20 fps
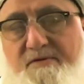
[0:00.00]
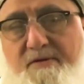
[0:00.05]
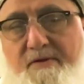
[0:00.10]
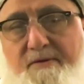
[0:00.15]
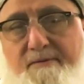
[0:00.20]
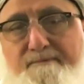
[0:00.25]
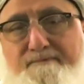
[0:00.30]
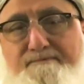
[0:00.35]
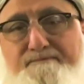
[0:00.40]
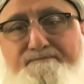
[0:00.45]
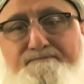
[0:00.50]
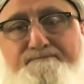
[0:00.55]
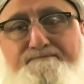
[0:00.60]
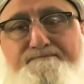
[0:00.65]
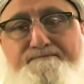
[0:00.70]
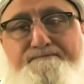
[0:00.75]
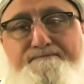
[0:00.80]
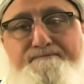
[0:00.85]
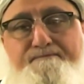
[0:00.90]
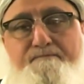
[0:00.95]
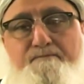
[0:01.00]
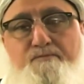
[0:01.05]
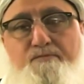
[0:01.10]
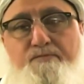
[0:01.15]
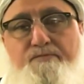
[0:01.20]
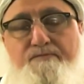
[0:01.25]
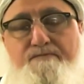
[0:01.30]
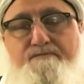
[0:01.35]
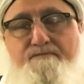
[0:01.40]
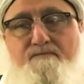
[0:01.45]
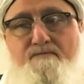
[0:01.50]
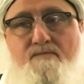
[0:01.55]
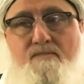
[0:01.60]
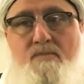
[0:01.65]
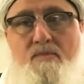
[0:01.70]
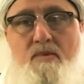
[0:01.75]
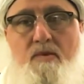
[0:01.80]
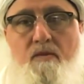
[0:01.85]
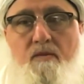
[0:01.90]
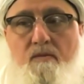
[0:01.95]

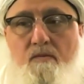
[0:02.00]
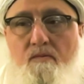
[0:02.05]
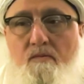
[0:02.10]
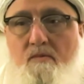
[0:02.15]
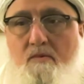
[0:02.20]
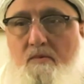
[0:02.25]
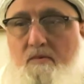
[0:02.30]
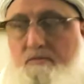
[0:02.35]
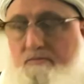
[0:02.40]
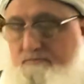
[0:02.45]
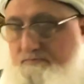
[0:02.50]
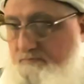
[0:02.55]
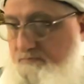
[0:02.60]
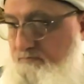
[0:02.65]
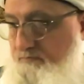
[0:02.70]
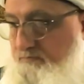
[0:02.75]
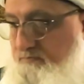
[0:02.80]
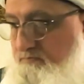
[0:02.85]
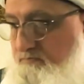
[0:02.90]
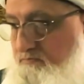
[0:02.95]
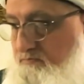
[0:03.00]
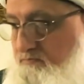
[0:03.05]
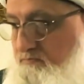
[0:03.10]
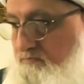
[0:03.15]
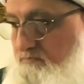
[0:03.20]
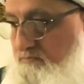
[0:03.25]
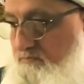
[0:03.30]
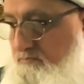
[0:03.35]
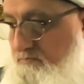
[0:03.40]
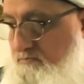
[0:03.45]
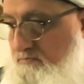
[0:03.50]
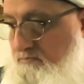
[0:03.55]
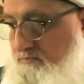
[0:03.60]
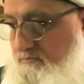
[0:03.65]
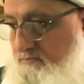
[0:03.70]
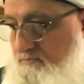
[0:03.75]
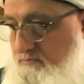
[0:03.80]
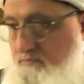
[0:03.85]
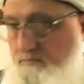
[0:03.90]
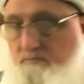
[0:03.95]

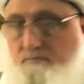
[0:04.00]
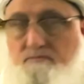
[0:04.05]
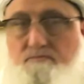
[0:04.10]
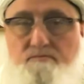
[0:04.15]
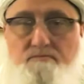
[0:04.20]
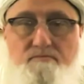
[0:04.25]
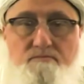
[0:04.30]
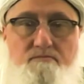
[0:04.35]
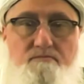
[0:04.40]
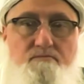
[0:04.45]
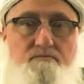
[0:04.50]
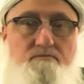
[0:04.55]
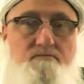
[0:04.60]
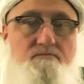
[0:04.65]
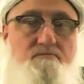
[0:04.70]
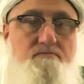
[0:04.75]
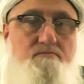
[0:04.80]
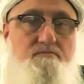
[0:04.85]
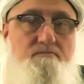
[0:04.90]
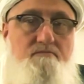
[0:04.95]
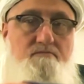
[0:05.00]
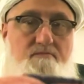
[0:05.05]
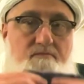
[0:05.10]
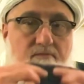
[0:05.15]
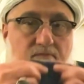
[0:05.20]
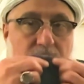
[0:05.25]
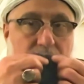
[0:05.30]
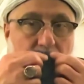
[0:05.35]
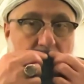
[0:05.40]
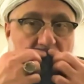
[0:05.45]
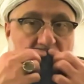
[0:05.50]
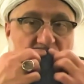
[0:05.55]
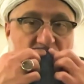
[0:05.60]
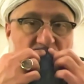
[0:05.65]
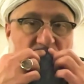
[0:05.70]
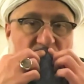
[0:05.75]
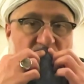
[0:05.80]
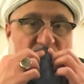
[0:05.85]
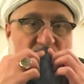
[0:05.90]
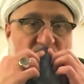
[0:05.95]

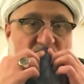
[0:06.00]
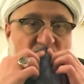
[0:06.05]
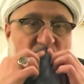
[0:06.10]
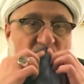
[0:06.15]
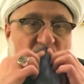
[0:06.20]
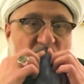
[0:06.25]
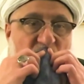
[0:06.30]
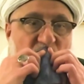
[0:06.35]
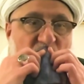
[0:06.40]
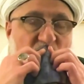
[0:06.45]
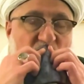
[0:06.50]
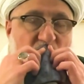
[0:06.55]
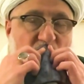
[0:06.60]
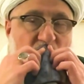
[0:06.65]
Nothing is said.